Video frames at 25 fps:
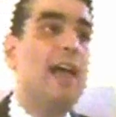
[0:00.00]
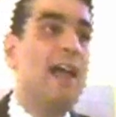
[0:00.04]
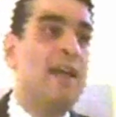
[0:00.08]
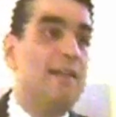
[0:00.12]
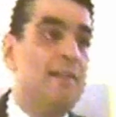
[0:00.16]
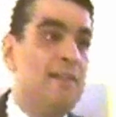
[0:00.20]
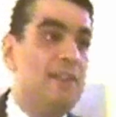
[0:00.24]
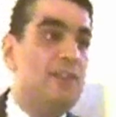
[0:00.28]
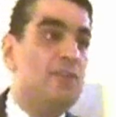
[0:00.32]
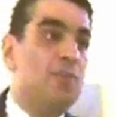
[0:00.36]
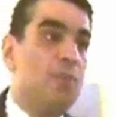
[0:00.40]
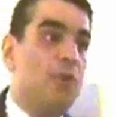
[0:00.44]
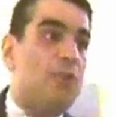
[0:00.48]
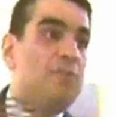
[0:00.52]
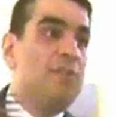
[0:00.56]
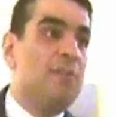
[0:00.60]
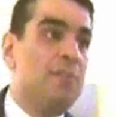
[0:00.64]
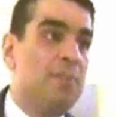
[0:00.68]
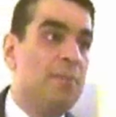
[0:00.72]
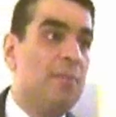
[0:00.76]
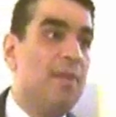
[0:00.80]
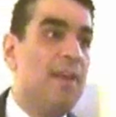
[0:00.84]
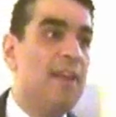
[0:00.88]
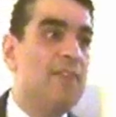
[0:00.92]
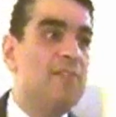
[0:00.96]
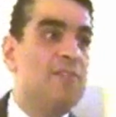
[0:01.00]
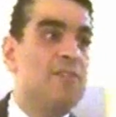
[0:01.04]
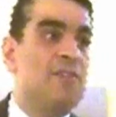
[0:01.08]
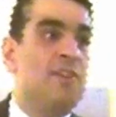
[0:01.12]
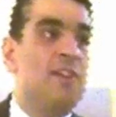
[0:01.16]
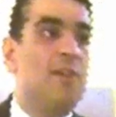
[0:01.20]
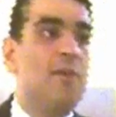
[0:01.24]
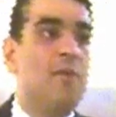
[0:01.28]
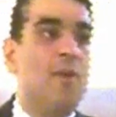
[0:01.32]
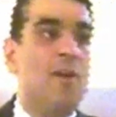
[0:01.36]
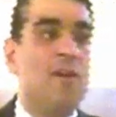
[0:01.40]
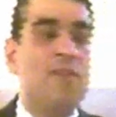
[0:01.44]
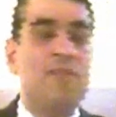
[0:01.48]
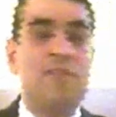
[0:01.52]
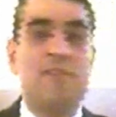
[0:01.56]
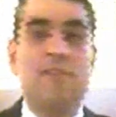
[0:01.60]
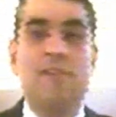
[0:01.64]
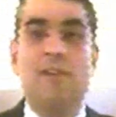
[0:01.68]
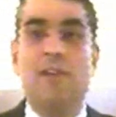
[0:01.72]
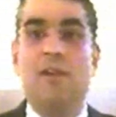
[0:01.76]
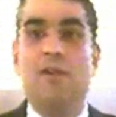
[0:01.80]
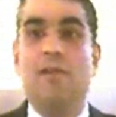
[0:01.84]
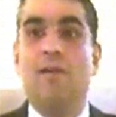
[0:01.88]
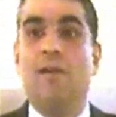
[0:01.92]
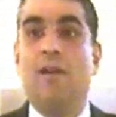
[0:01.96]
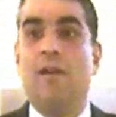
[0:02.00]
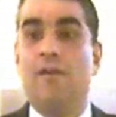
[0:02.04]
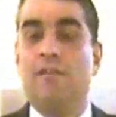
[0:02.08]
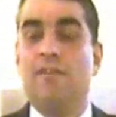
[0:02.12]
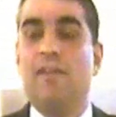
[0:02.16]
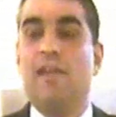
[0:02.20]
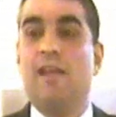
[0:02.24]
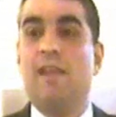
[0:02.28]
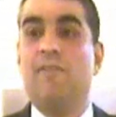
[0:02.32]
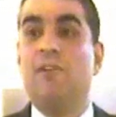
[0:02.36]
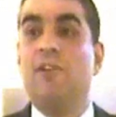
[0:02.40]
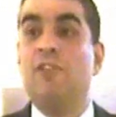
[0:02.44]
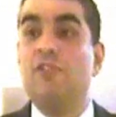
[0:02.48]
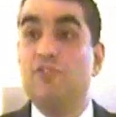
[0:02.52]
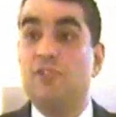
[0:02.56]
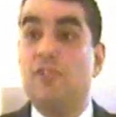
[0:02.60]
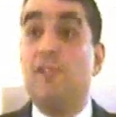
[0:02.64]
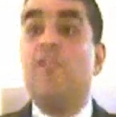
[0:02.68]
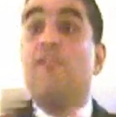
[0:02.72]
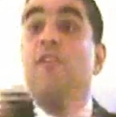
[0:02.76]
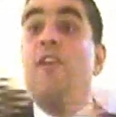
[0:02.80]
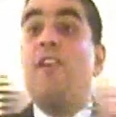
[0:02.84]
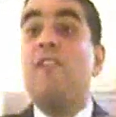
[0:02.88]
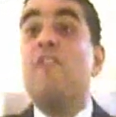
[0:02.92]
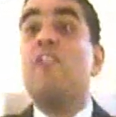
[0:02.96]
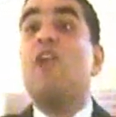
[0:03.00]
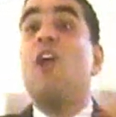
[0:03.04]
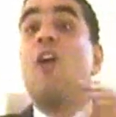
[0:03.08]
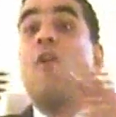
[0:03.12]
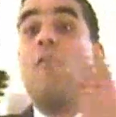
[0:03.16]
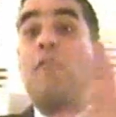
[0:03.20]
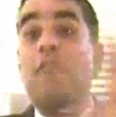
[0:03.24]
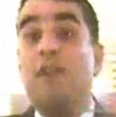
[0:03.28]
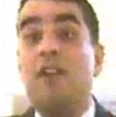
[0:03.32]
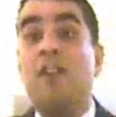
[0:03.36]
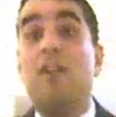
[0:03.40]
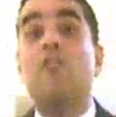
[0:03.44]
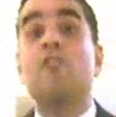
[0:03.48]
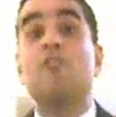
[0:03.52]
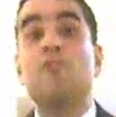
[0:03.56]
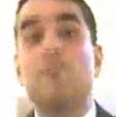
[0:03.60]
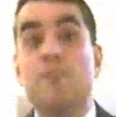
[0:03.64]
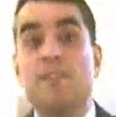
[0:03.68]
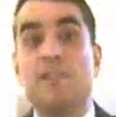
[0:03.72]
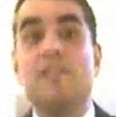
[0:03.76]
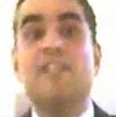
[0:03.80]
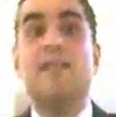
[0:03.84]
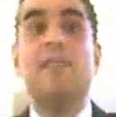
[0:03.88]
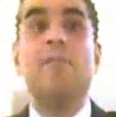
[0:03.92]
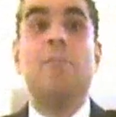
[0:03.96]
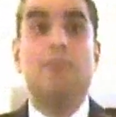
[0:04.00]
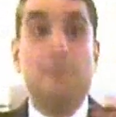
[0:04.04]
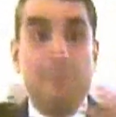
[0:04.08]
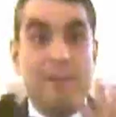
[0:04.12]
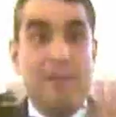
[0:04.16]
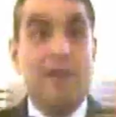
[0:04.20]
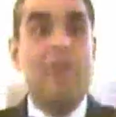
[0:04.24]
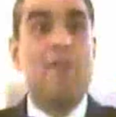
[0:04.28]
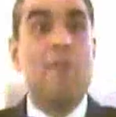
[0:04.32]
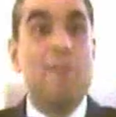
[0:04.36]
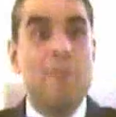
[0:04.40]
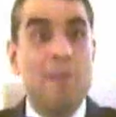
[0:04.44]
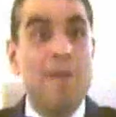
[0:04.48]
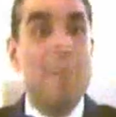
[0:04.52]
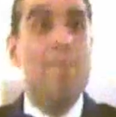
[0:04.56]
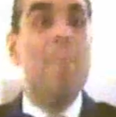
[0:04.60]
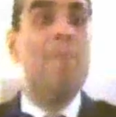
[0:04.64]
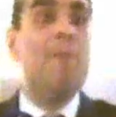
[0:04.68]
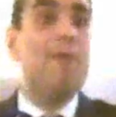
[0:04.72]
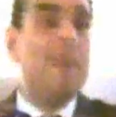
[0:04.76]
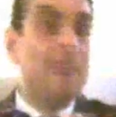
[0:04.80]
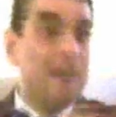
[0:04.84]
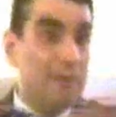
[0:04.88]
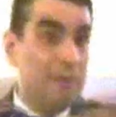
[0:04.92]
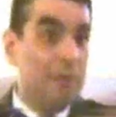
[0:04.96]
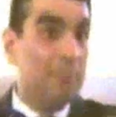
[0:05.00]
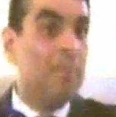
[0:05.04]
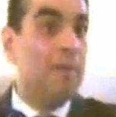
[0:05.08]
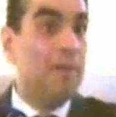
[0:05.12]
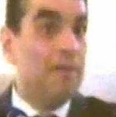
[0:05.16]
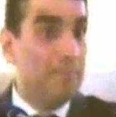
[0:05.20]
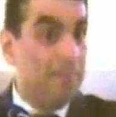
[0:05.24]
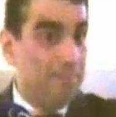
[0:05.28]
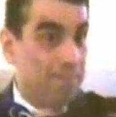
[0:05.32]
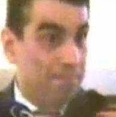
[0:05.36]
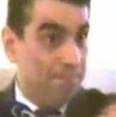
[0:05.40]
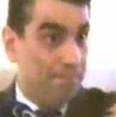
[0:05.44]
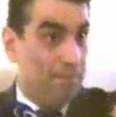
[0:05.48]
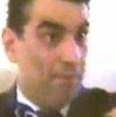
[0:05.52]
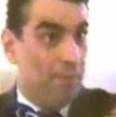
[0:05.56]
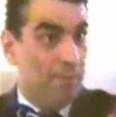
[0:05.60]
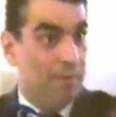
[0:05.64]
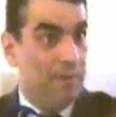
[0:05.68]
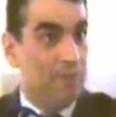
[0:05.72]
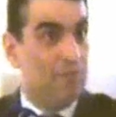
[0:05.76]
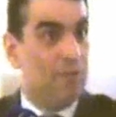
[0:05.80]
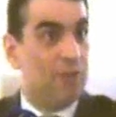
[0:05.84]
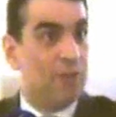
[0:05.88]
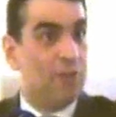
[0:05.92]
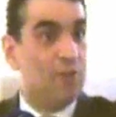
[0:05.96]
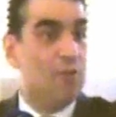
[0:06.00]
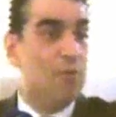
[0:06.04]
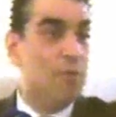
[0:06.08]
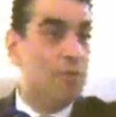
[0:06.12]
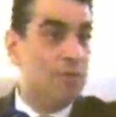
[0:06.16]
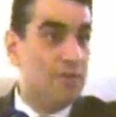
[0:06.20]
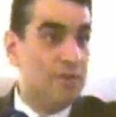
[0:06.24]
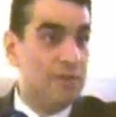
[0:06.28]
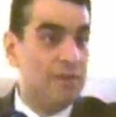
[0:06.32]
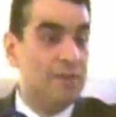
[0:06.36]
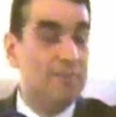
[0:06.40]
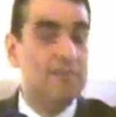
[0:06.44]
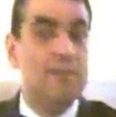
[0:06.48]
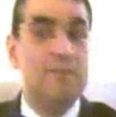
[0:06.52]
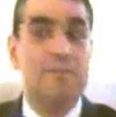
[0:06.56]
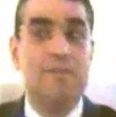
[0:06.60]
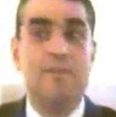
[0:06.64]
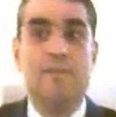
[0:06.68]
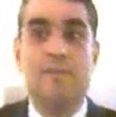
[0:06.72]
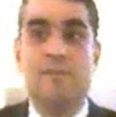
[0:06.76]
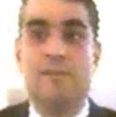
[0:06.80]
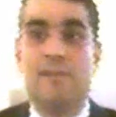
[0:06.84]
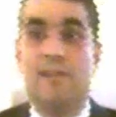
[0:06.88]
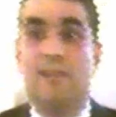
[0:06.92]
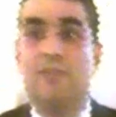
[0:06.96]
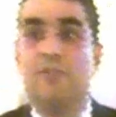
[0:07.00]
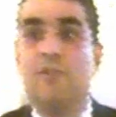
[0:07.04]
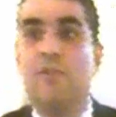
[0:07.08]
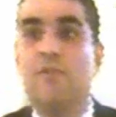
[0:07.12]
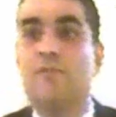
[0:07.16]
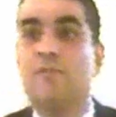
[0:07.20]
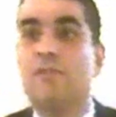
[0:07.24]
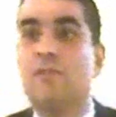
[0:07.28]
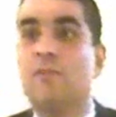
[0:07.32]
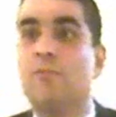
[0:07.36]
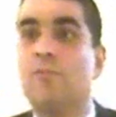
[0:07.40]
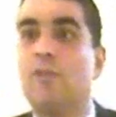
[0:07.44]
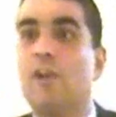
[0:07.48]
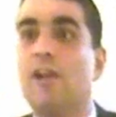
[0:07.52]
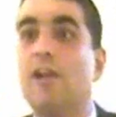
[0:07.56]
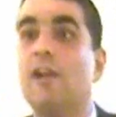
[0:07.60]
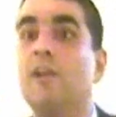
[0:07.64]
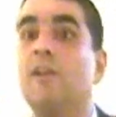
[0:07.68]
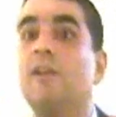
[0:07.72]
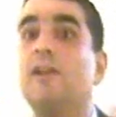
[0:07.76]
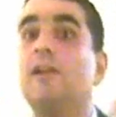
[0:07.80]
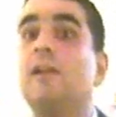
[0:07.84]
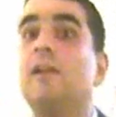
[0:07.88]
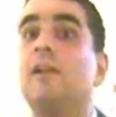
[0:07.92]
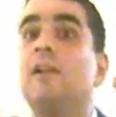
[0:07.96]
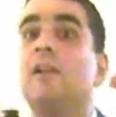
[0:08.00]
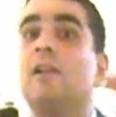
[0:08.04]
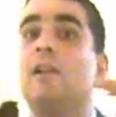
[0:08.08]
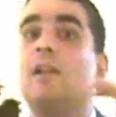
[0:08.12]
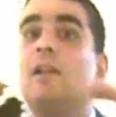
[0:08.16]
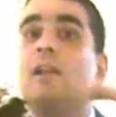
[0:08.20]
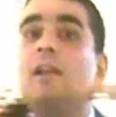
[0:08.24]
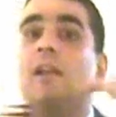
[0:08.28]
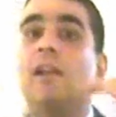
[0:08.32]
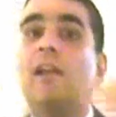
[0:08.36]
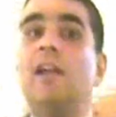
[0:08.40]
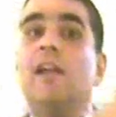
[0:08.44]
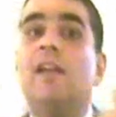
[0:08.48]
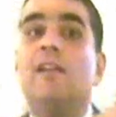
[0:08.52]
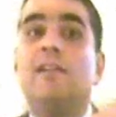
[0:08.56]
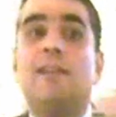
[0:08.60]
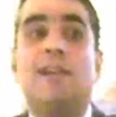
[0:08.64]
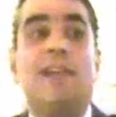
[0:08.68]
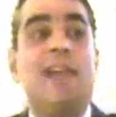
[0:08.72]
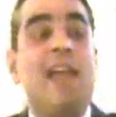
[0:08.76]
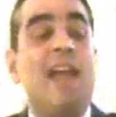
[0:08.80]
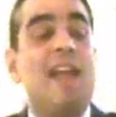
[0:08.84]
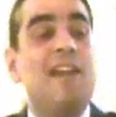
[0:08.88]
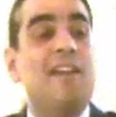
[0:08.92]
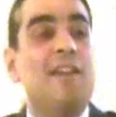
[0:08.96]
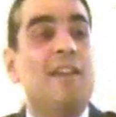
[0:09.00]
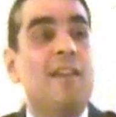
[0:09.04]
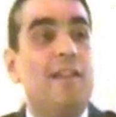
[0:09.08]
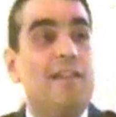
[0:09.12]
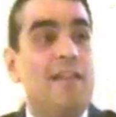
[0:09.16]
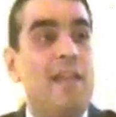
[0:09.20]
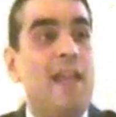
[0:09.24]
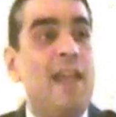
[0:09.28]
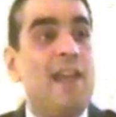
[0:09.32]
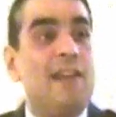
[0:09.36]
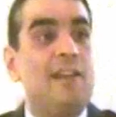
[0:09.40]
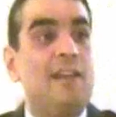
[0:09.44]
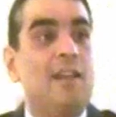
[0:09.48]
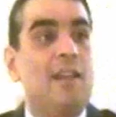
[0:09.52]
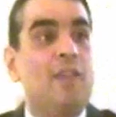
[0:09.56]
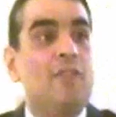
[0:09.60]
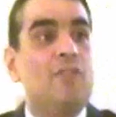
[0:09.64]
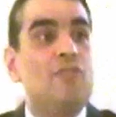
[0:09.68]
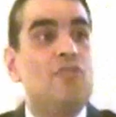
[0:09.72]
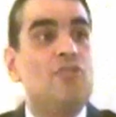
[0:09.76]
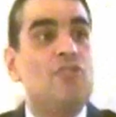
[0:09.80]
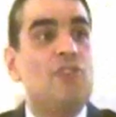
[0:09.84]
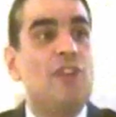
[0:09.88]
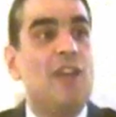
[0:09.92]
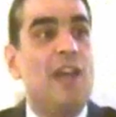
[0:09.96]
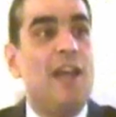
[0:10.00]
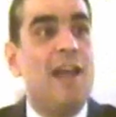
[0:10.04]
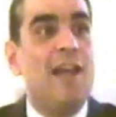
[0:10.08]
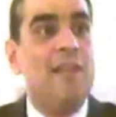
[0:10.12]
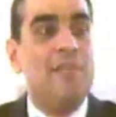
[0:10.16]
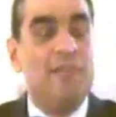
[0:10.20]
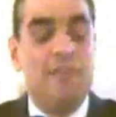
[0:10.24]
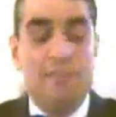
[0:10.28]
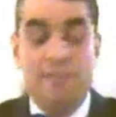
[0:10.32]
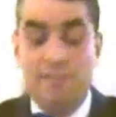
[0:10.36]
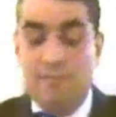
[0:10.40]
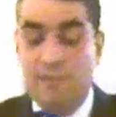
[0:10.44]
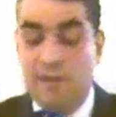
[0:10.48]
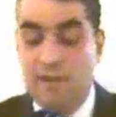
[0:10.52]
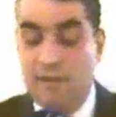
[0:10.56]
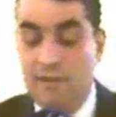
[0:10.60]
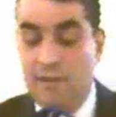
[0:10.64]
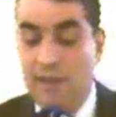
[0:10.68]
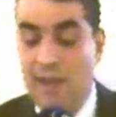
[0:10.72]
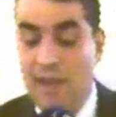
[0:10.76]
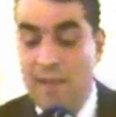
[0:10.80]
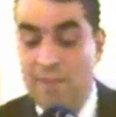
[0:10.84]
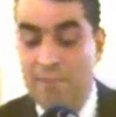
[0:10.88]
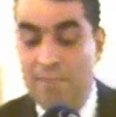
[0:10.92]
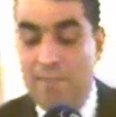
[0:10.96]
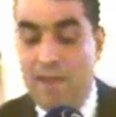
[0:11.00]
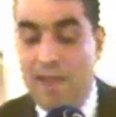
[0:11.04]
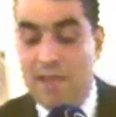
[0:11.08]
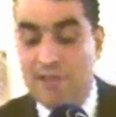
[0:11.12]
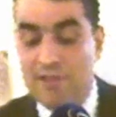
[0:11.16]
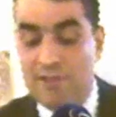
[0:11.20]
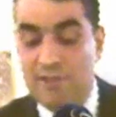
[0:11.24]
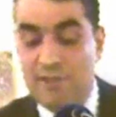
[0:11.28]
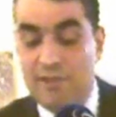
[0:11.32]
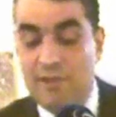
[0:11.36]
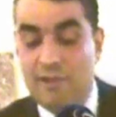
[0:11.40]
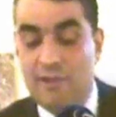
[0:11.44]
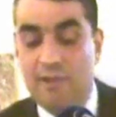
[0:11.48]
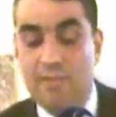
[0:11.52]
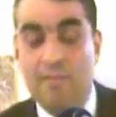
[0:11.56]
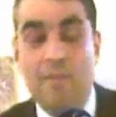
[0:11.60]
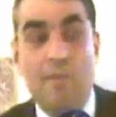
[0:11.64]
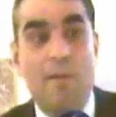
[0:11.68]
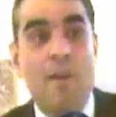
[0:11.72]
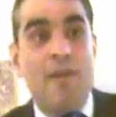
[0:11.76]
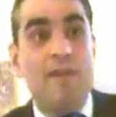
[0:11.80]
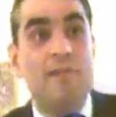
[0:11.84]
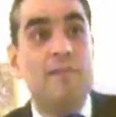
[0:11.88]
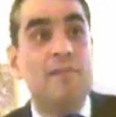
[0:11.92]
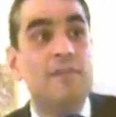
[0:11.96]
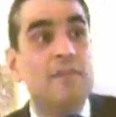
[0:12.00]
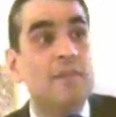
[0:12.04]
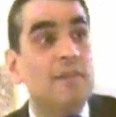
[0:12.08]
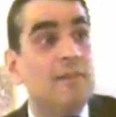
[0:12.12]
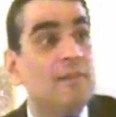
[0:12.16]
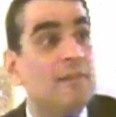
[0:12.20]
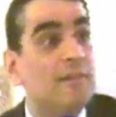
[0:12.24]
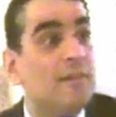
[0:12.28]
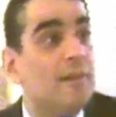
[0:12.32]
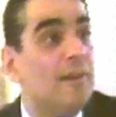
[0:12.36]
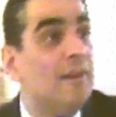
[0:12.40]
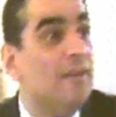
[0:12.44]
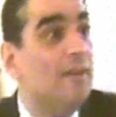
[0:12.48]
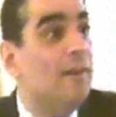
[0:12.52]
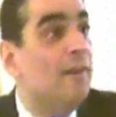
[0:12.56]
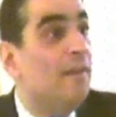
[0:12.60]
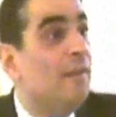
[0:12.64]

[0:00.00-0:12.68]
and this is what diplomats do after they have lunch. So if you ever go for lunch with a diplomat, remember it will be probably recorded and sent off somewhere. They had lunch, and the ambassador went and